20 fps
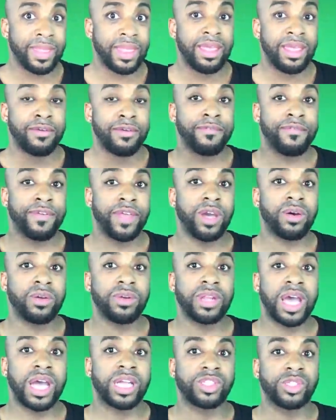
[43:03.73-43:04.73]
Fail
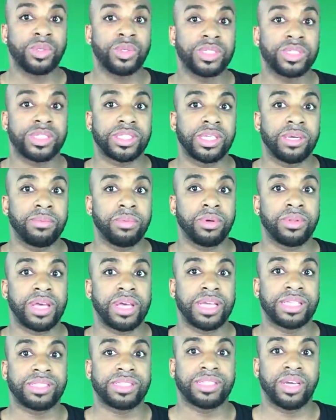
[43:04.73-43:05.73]
not to assemble
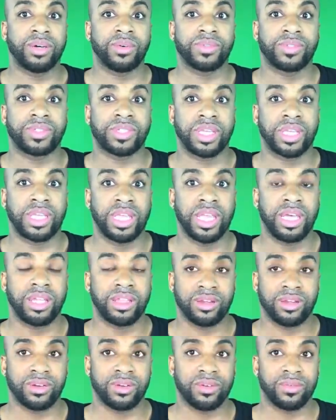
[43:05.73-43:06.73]
thyself
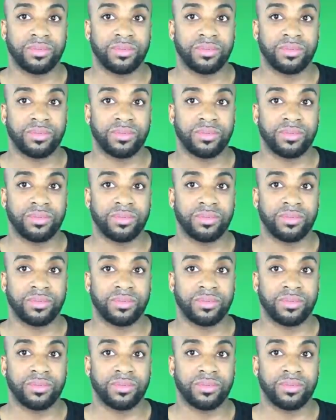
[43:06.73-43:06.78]
together.